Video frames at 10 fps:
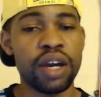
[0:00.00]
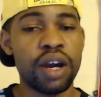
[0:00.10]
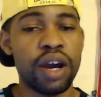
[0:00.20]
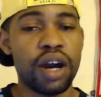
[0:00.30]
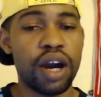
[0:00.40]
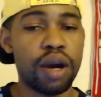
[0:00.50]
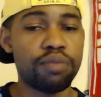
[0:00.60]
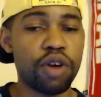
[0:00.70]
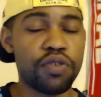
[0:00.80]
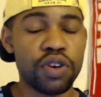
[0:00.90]
uh,
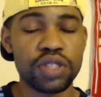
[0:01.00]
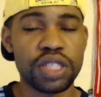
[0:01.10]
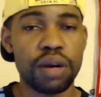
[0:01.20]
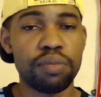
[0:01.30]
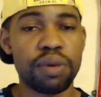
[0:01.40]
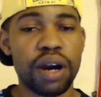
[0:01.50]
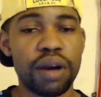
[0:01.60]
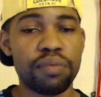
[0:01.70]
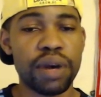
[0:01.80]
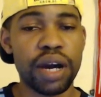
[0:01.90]
both of those, uh,
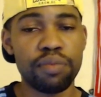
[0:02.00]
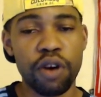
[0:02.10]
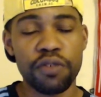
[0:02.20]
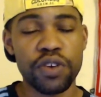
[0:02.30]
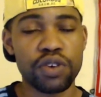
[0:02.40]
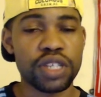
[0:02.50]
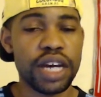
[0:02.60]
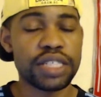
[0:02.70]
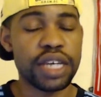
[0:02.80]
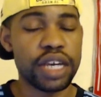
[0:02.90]
uh, by both of those
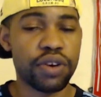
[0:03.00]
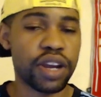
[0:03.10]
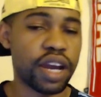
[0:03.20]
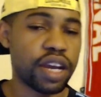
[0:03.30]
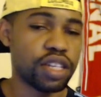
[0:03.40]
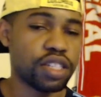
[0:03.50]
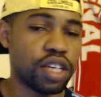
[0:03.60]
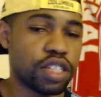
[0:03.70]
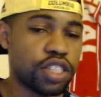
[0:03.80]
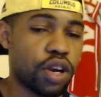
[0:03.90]
guys and your guy in,
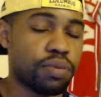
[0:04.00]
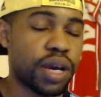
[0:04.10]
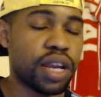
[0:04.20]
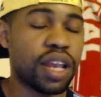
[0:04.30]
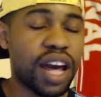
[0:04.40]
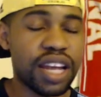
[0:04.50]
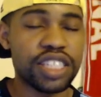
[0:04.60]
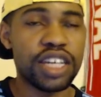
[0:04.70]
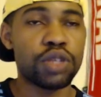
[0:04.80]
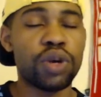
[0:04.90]
in general, man. A lot of
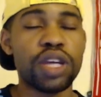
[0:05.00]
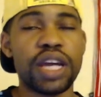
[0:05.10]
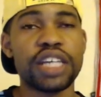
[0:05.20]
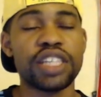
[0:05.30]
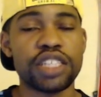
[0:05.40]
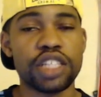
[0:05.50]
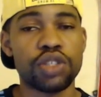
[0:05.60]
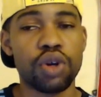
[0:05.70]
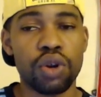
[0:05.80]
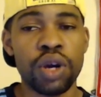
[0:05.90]
shots, twenty-nine shots in
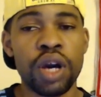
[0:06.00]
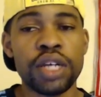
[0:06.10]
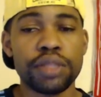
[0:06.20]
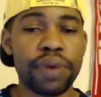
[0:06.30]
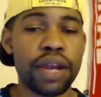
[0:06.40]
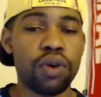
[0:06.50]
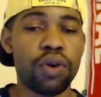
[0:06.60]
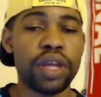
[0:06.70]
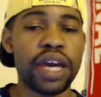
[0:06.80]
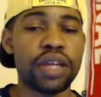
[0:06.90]
total. Japan
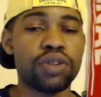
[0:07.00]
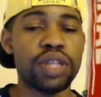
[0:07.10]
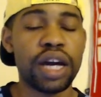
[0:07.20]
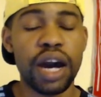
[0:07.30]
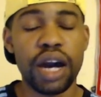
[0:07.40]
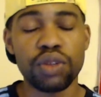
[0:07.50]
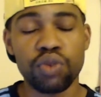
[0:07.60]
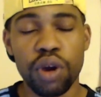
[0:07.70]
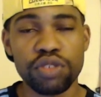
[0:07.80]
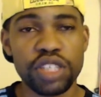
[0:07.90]
only had uh,
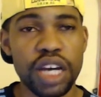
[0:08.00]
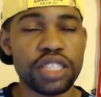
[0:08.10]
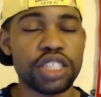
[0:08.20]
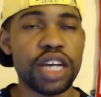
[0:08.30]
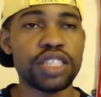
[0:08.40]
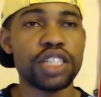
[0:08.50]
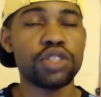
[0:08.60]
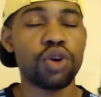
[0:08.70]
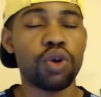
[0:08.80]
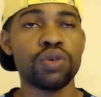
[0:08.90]
twelve shots. Shots in
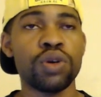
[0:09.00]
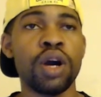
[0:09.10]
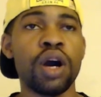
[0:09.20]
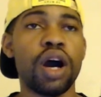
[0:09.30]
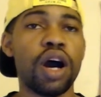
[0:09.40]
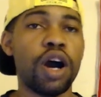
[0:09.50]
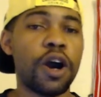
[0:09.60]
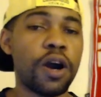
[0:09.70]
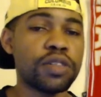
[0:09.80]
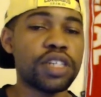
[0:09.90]
total,
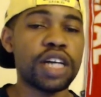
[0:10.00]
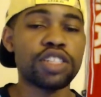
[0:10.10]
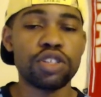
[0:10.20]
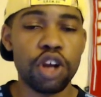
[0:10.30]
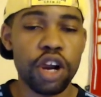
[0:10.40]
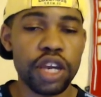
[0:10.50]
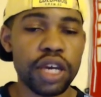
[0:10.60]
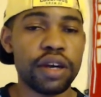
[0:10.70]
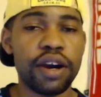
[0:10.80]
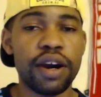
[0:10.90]
uh, shots on
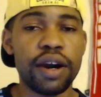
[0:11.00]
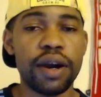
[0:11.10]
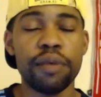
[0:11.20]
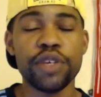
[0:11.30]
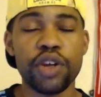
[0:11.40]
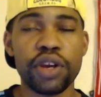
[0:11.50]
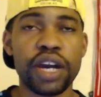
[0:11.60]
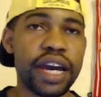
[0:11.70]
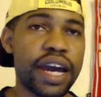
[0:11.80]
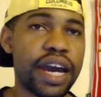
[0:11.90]
target. Um, your
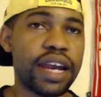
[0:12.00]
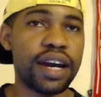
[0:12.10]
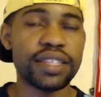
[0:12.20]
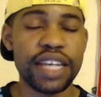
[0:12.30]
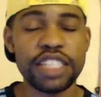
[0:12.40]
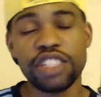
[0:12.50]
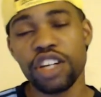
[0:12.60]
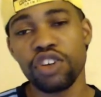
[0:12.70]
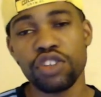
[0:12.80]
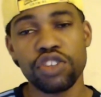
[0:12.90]
guy had uh, ten
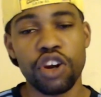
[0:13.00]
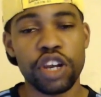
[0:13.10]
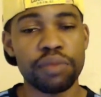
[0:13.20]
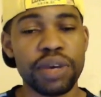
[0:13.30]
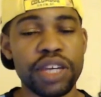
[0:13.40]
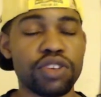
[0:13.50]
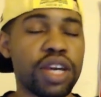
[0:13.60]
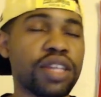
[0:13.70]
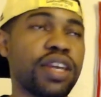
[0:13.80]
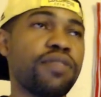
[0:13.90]
shots on target, man. So
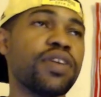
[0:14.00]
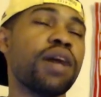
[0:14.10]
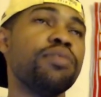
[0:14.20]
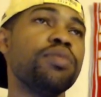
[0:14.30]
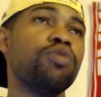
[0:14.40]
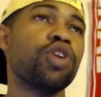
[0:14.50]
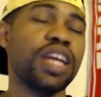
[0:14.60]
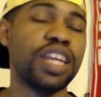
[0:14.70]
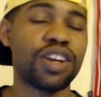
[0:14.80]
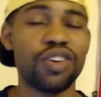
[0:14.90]
they definitely gotta be more
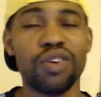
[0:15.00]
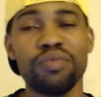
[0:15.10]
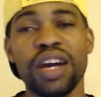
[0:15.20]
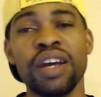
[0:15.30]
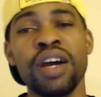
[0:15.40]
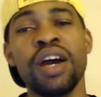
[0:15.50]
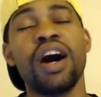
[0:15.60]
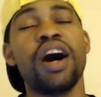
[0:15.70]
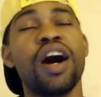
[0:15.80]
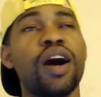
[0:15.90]
clinical, man.
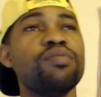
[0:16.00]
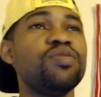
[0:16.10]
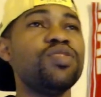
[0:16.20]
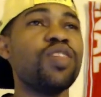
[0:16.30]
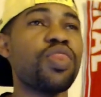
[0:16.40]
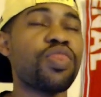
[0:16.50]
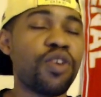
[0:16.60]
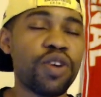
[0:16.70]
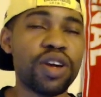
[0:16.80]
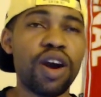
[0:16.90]
Um,
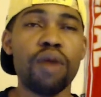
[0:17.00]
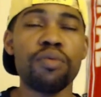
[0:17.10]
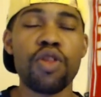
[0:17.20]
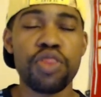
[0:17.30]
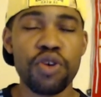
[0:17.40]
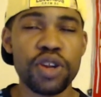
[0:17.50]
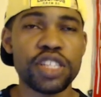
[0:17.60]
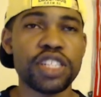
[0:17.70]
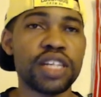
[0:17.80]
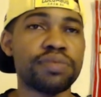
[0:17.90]
thirty, almost thirty
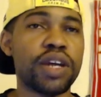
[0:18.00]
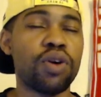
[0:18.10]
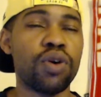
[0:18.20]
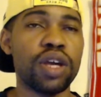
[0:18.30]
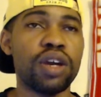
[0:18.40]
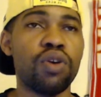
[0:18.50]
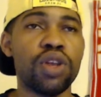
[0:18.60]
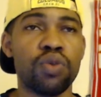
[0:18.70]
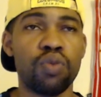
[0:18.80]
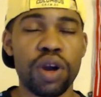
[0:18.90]
shots, man. Only,
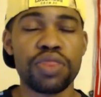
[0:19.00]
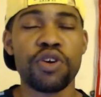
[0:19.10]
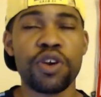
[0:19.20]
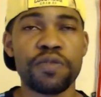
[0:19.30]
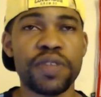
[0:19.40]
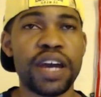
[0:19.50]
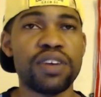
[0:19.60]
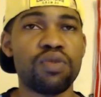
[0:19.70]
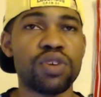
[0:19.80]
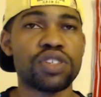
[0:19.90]
only one third of that
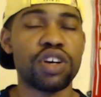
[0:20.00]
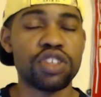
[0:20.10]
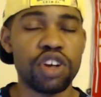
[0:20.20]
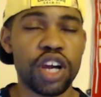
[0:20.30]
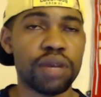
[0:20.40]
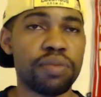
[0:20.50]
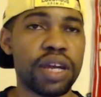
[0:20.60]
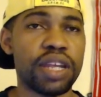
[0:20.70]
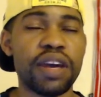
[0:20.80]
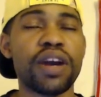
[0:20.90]
was on target, man.
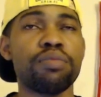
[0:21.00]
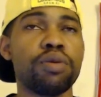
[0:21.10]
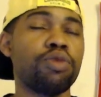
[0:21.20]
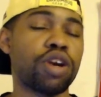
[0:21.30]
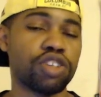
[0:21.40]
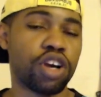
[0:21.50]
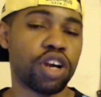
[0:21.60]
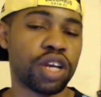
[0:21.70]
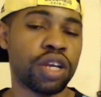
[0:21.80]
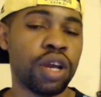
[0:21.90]
They definitely gotta put more on
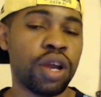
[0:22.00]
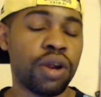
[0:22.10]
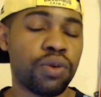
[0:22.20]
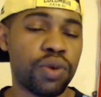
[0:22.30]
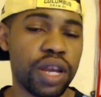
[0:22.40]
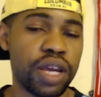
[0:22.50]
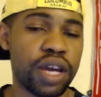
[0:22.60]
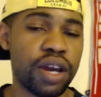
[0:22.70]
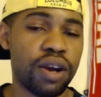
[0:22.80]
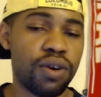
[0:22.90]
target.
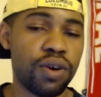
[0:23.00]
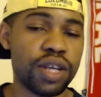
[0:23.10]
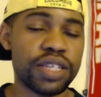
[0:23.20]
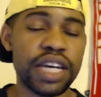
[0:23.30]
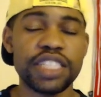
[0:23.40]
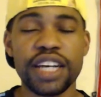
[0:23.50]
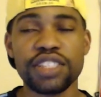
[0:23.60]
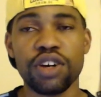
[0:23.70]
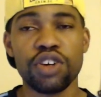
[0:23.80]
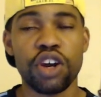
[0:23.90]
Really, uh, only ten shots
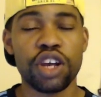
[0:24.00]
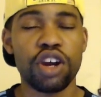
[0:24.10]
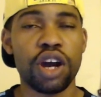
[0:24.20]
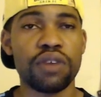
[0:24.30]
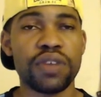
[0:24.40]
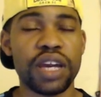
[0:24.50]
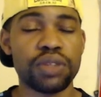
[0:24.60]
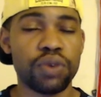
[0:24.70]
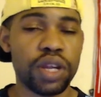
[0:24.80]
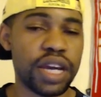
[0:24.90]
on target out of like
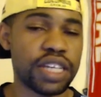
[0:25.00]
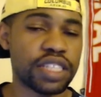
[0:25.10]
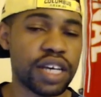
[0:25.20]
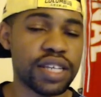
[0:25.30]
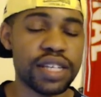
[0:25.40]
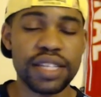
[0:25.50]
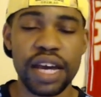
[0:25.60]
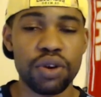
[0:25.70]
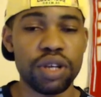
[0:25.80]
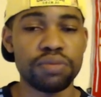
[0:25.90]
twenty-nine shots. That's not
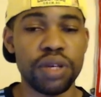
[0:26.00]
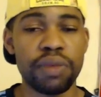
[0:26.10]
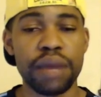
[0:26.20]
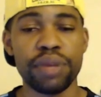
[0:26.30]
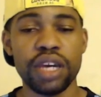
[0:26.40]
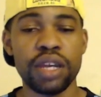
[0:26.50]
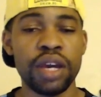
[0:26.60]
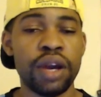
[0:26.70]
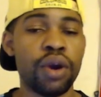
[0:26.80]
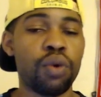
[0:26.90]
good in, in my
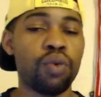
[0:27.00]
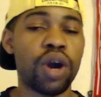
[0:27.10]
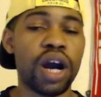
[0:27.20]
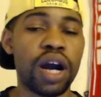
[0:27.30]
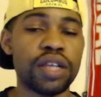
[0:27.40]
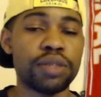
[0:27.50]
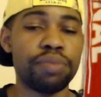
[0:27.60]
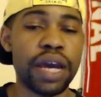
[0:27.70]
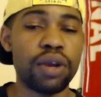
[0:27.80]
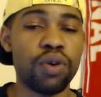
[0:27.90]
opinion. While
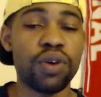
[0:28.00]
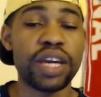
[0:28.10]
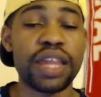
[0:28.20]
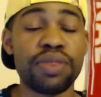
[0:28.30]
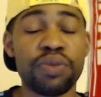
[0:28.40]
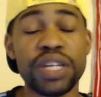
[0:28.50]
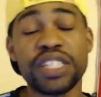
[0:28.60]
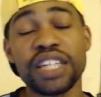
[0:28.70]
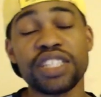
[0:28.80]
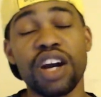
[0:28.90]
Japan only had three
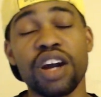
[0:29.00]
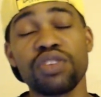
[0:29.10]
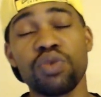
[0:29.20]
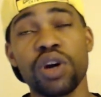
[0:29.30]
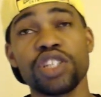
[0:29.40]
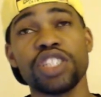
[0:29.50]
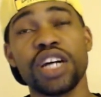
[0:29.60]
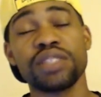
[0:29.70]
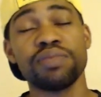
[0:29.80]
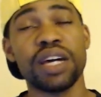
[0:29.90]
shots out of twelve
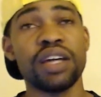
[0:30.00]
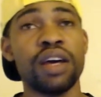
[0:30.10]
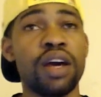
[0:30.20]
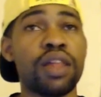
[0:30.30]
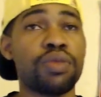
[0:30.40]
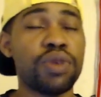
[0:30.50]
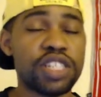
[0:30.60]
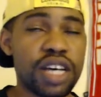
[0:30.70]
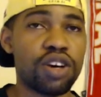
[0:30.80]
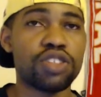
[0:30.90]
shots, man. Three
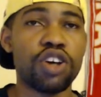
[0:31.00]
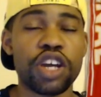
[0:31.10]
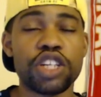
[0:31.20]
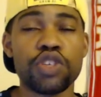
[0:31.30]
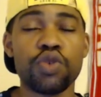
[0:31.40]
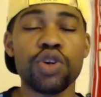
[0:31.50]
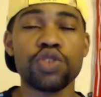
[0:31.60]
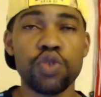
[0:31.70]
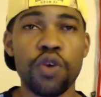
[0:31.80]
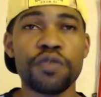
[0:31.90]
shots on target,
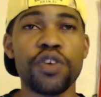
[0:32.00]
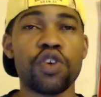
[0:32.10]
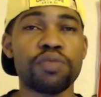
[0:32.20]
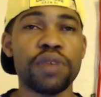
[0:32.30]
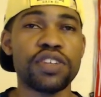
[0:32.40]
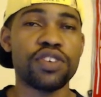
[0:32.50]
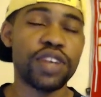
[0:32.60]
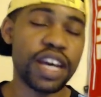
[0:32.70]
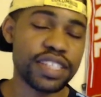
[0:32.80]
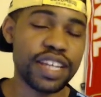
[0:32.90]
scoring two of those, man. So
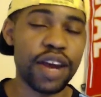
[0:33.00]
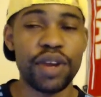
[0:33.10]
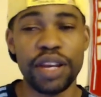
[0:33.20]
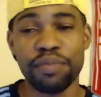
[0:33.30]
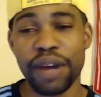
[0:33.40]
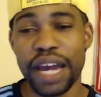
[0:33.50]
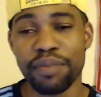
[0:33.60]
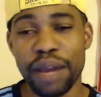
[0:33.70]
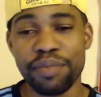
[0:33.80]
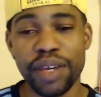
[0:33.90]
that's not really bad in
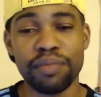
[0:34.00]
my opinion,